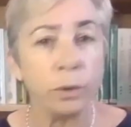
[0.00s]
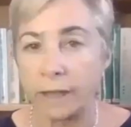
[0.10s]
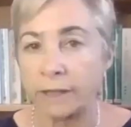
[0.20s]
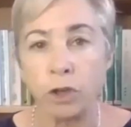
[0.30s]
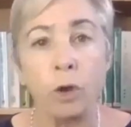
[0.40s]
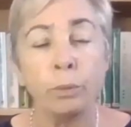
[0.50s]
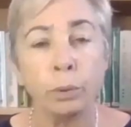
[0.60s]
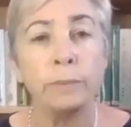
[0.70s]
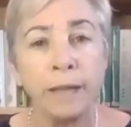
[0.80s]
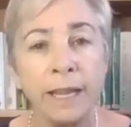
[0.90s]
If that's all
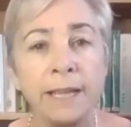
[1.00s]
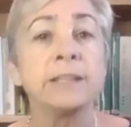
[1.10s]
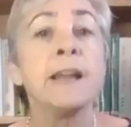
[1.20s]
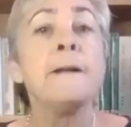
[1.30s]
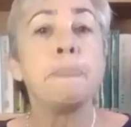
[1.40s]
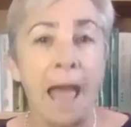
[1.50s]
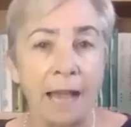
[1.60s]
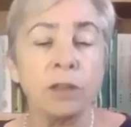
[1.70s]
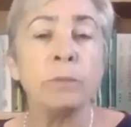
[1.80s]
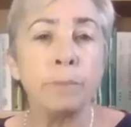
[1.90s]
pre-planned,
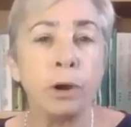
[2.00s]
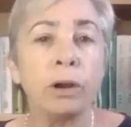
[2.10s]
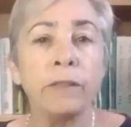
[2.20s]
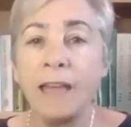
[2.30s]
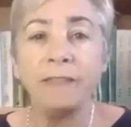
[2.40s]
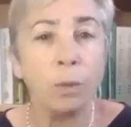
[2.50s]
that can be part of that.